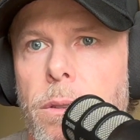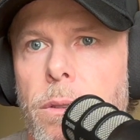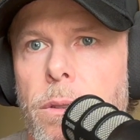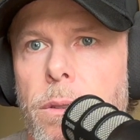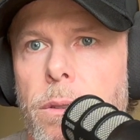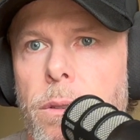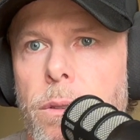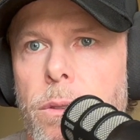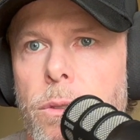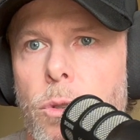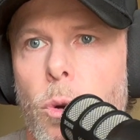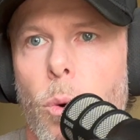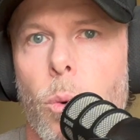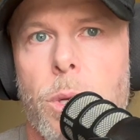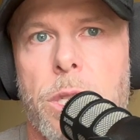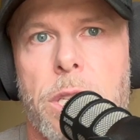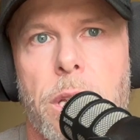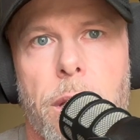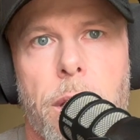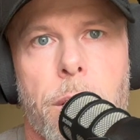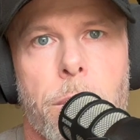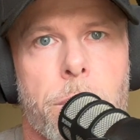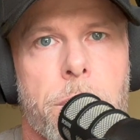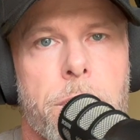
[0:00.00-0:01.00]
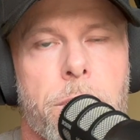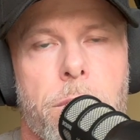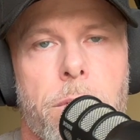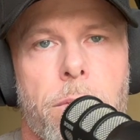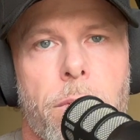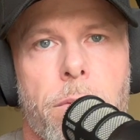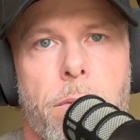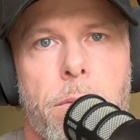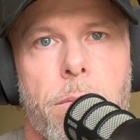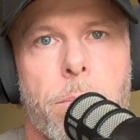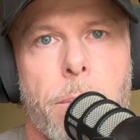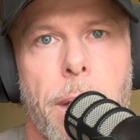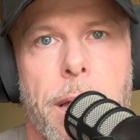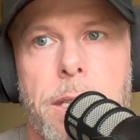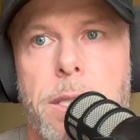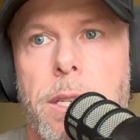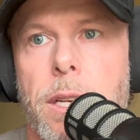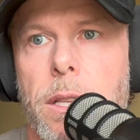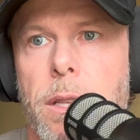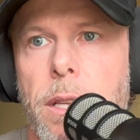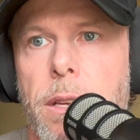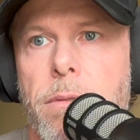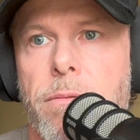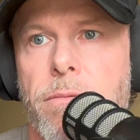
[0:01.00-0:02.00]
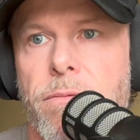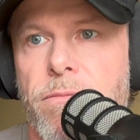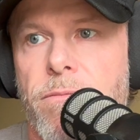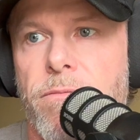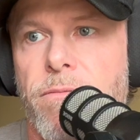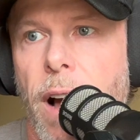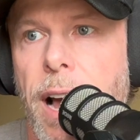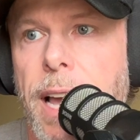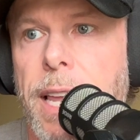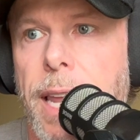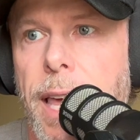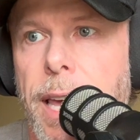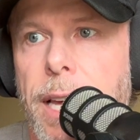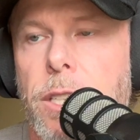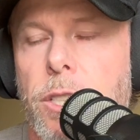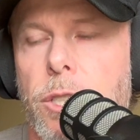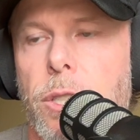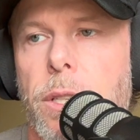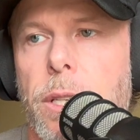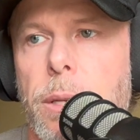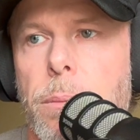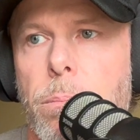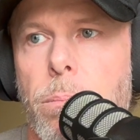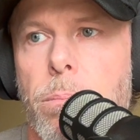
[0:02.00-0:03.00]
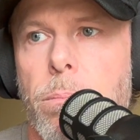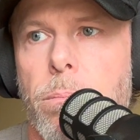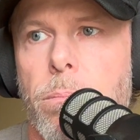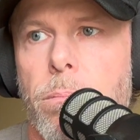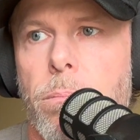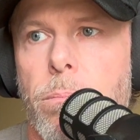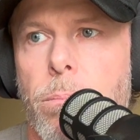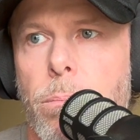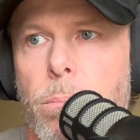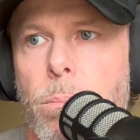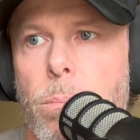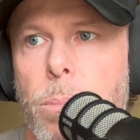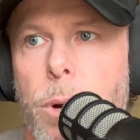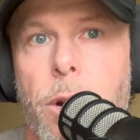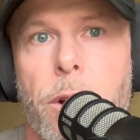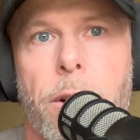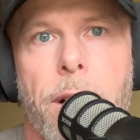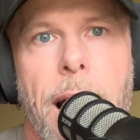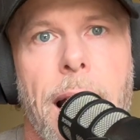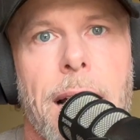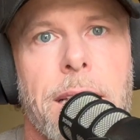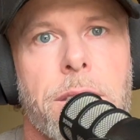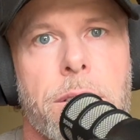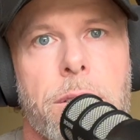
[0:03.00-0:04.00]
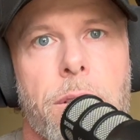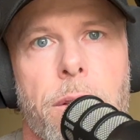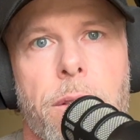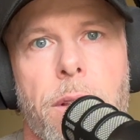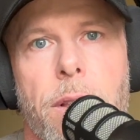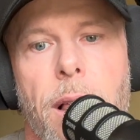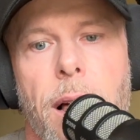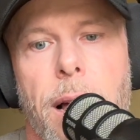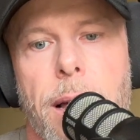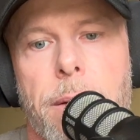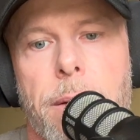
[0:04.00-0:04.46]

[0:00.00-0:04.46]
So it was basically financially putting our asses on the line.